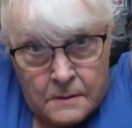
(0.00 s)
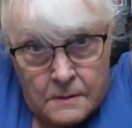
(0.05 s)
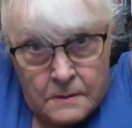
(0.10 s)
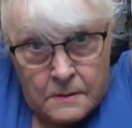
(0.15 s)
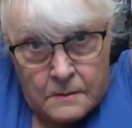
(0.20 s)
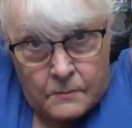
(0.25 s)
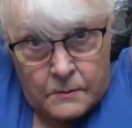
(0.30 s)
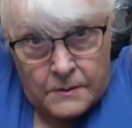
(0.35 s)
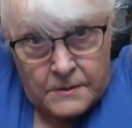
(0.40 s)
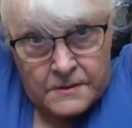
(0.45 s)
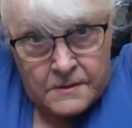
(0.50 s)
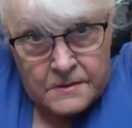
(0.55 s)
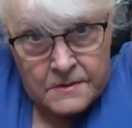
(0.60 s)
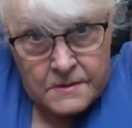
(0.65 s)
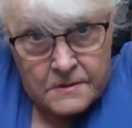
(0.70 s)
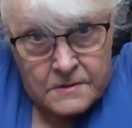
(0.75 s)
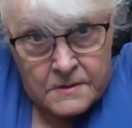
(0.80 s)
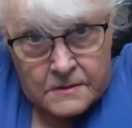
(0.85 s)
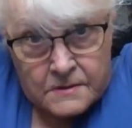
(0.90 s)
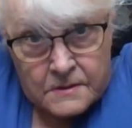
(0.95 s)
Well, this
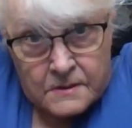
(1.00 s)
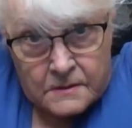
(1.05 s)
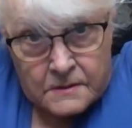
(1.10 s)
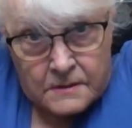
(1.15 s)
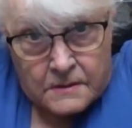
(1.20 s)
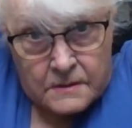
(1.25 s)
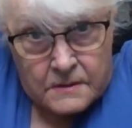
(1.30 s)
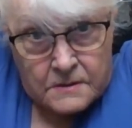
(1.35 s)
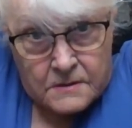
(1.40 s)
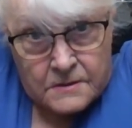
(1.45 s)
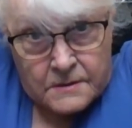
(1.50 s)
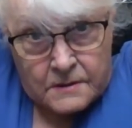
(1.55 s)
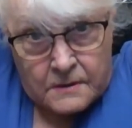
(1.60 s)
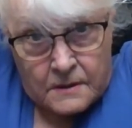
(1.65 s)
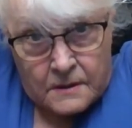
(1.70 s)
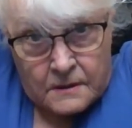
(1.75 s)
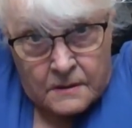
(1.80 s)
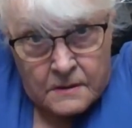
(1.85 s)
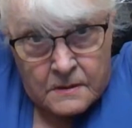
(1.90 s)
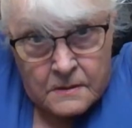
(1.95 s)
isn't an easy
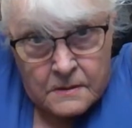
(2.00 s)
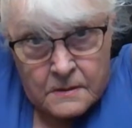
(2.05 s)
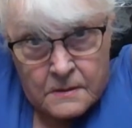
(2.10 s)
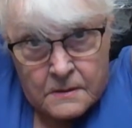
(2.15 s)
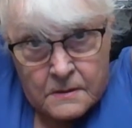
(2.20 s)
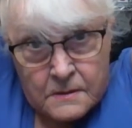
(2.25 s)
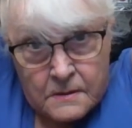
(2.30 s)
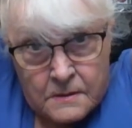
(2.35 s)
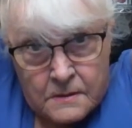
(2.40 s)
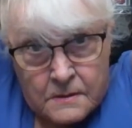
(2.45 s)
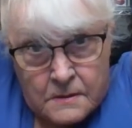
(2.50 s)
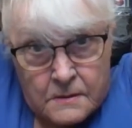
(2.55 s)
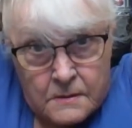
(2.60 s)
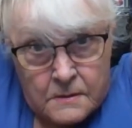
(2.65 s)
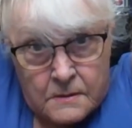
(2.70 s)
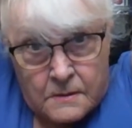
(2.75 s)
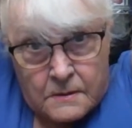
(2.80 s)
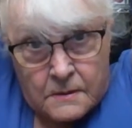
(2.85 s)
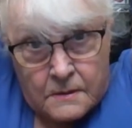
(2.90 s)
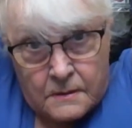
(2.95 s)

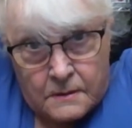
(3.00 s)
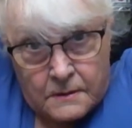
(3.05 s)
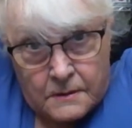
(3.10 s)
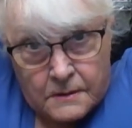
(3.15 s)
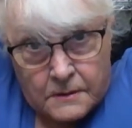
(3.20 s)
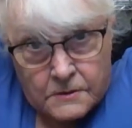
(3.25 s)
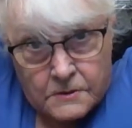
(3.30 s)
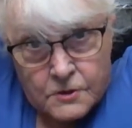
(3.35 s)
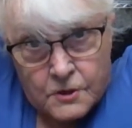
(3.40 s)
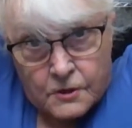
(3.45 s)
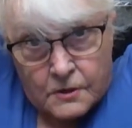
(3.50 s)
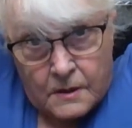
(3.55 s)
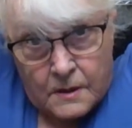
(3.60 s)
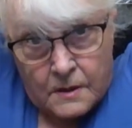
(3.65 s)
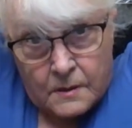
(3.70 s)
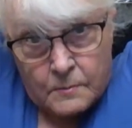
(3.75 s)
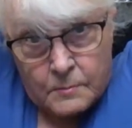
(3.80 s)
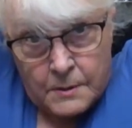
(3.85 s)
cutting job.